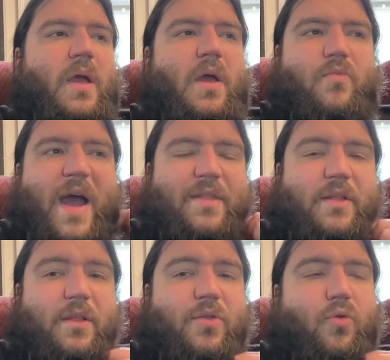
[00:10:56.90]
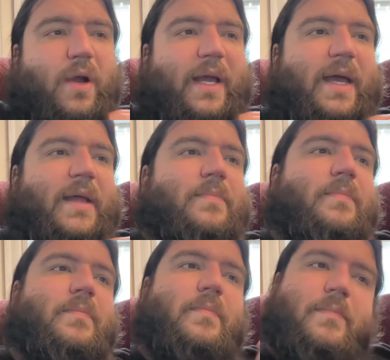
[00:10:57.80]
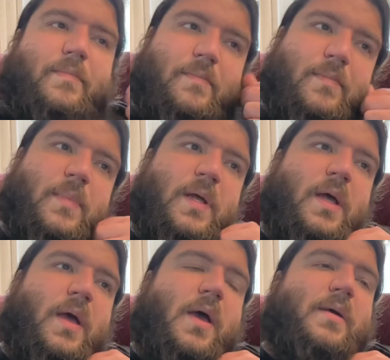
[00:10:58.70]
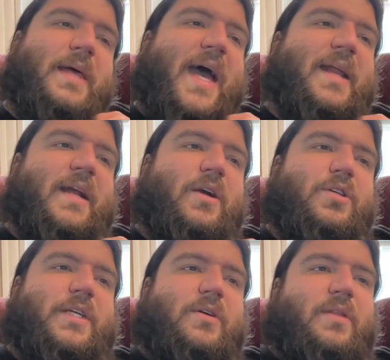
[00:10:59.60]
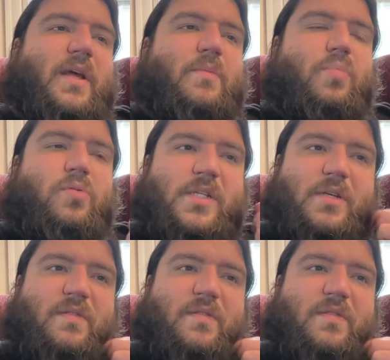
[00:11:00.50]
rather than thwarting it. That energy could then bolster